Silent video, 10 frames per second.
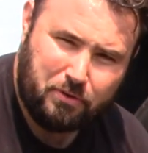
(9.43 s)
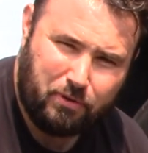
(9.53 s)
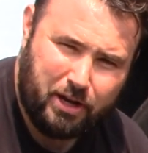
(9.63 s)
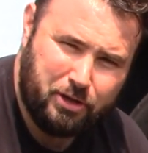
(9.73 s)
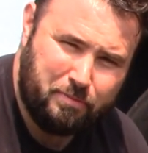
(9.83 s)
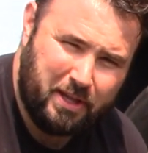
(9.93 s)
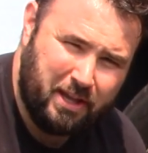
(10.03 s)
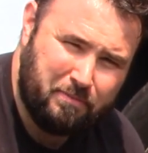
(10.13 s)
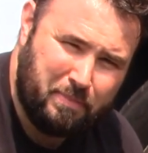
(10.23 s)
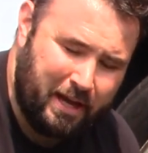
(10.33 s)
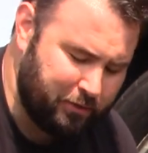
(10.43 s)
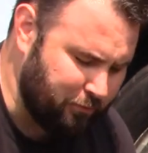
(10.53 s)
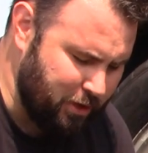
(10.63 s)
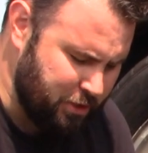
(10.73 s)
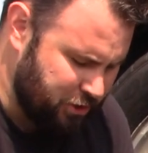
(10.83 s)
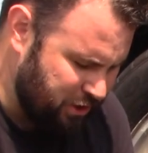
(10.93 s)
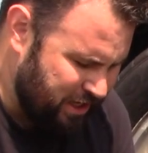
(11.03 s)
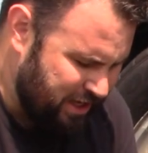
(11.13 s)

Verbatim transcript: Ryobi impact wrench.